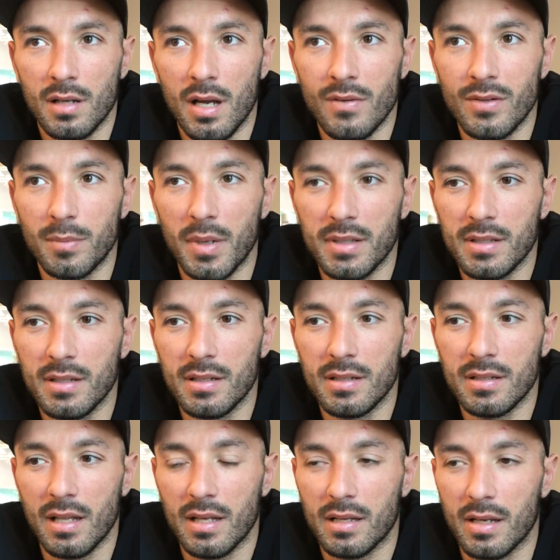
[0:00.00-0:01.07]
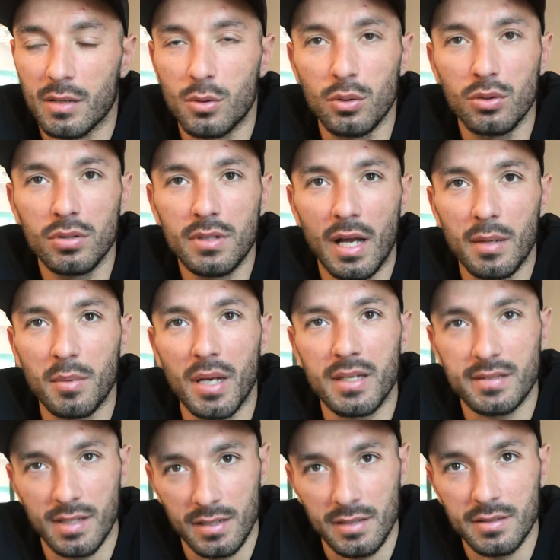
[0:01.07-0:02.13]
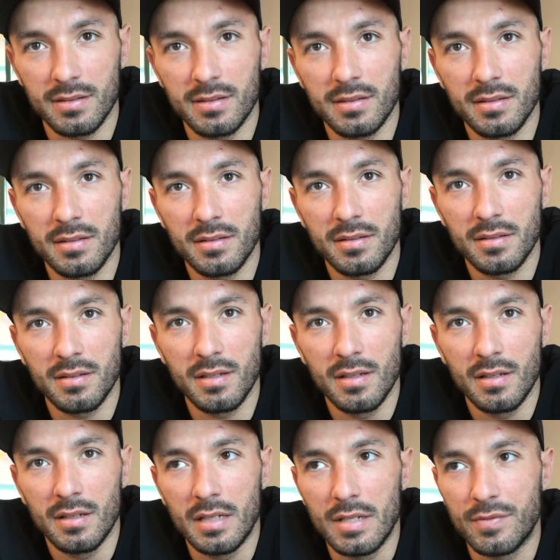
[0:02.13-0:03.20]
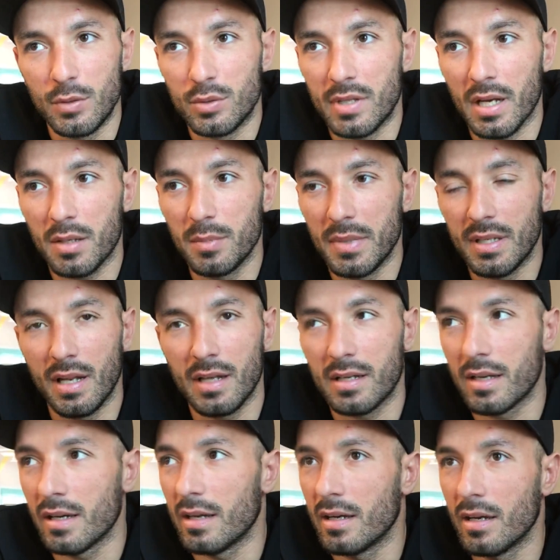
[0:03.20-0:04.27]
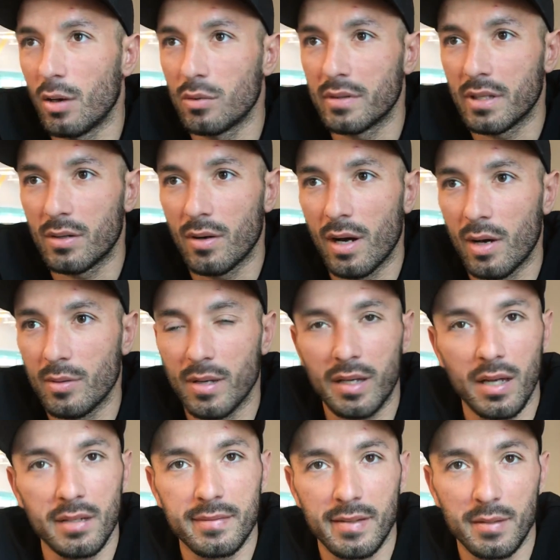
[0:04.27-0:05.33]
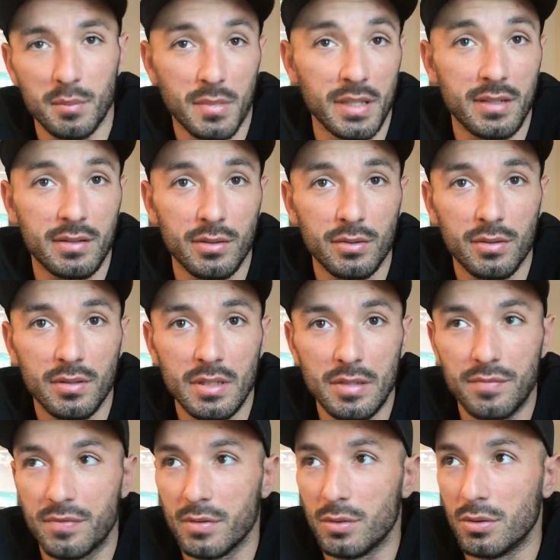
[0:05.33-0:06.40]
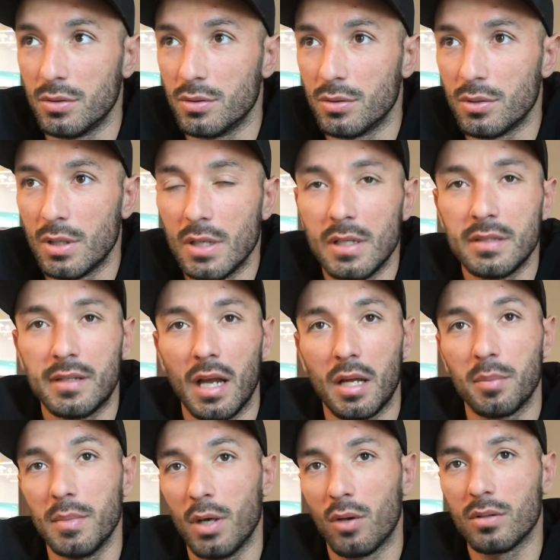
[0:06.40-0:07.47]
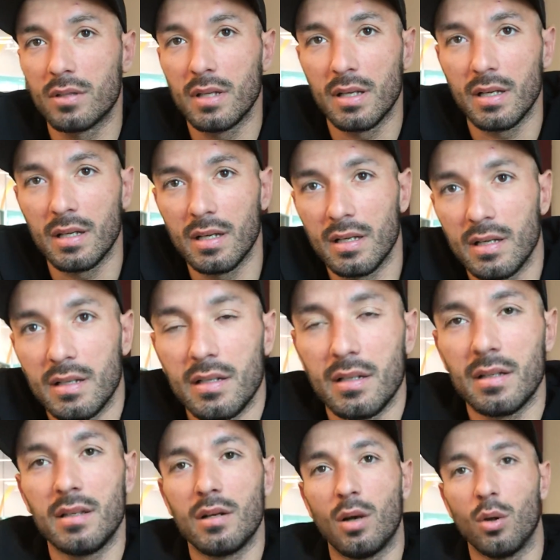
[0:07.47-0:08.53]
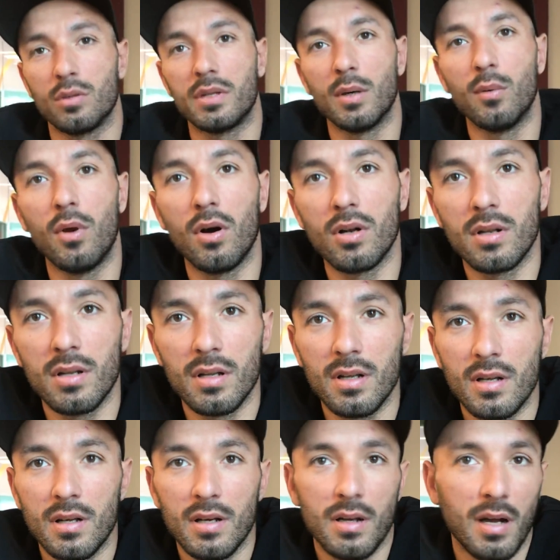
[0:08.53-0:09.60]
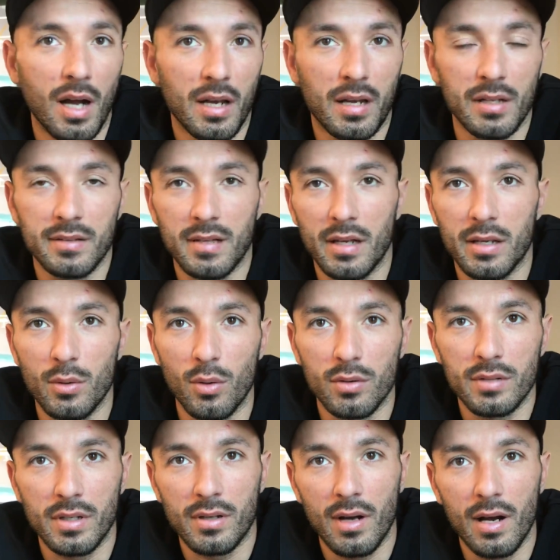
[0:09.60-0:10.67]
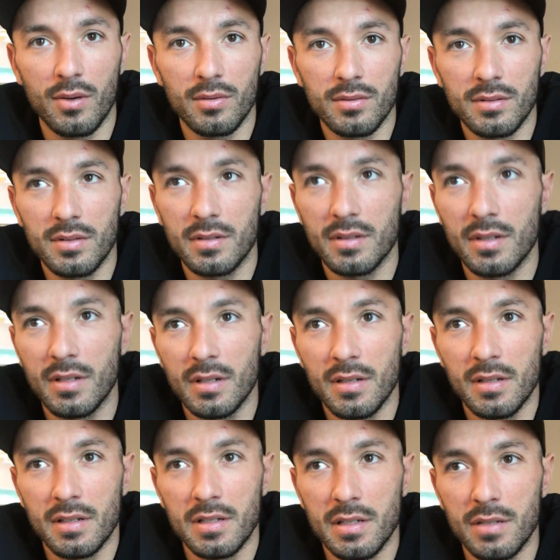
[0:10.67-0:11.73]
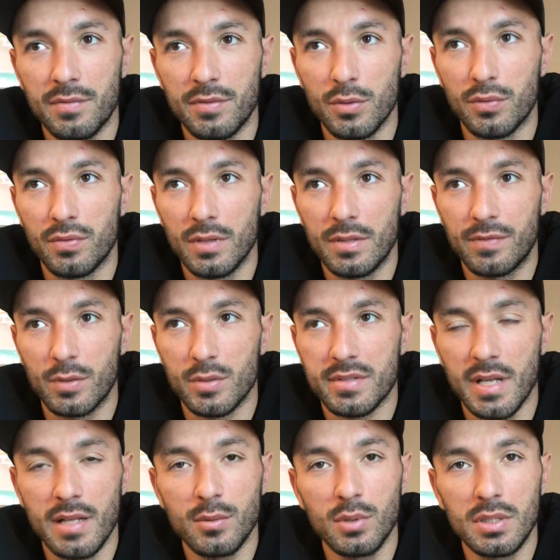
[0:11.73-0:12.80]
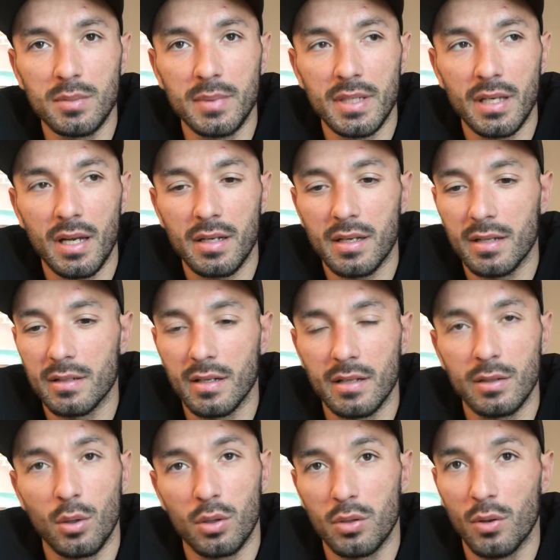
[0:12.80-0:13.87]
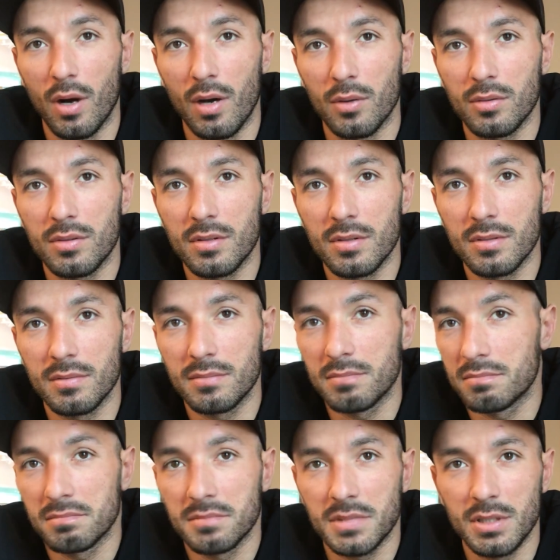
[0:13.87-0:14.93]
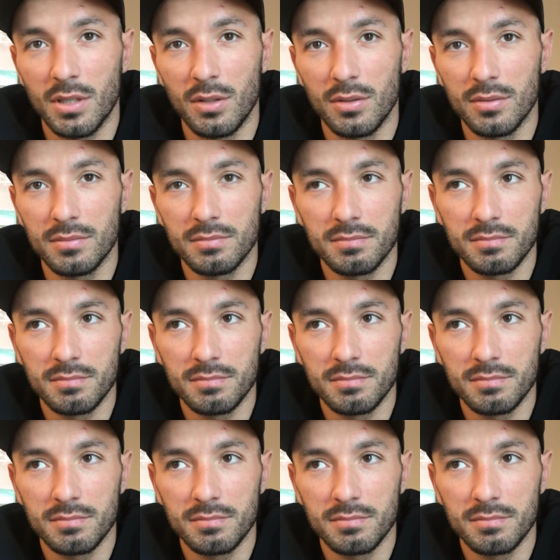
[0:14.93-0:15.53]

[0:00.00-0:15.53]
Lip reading: Everybody is like good, I'm excellent. If you take me like on the ground, I can submit you. If you take me on the wall, I can take you on the ground. If you stand with me, I can knock you out. You know.